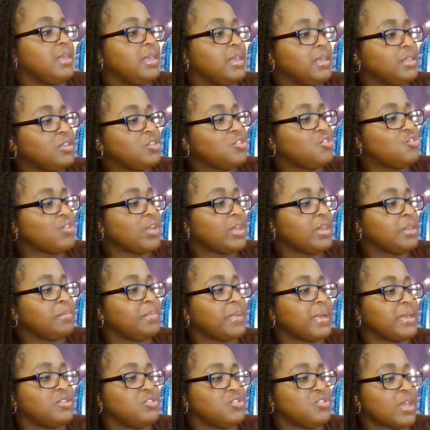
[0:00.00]

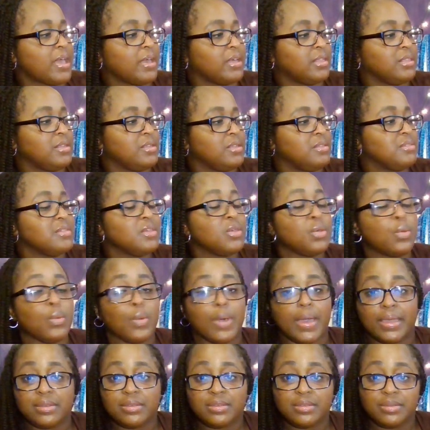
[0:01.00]
illustrated by Jaclyn
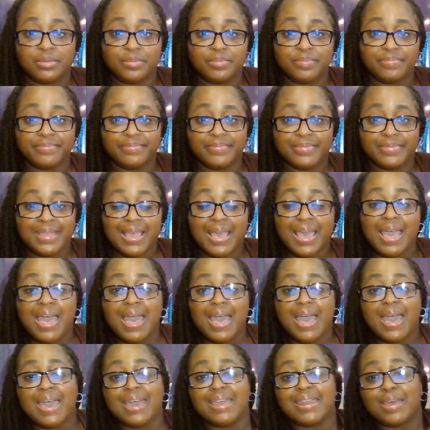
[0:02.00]
Sinquett.
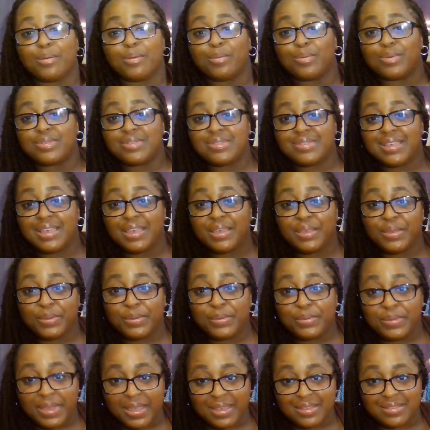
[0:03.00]
And I will see
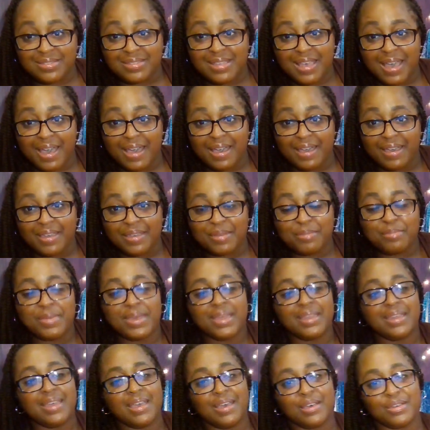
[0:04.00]
you next time
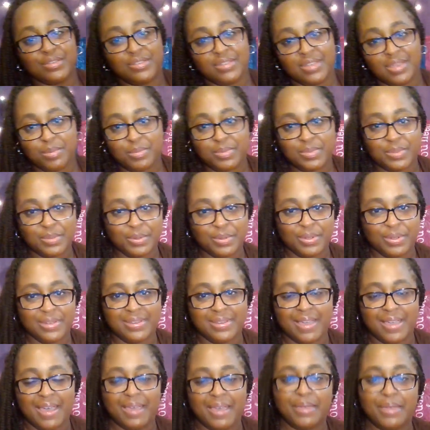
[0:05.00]
at LJAM
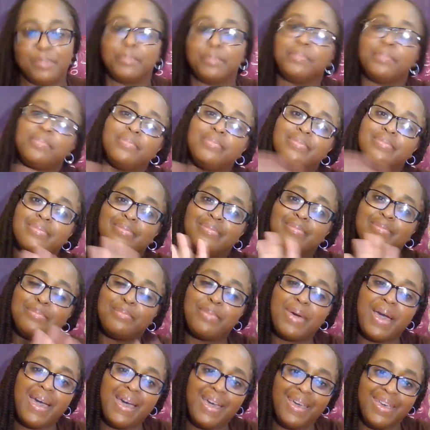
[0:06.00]
Storytime.
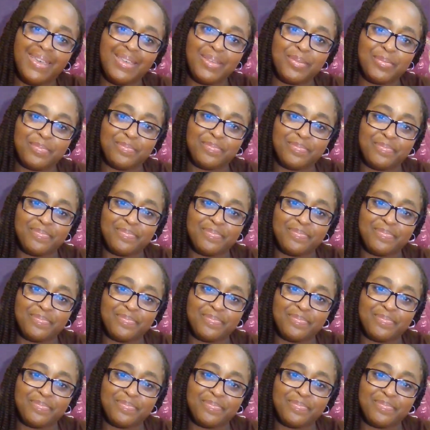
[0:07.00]
Bye!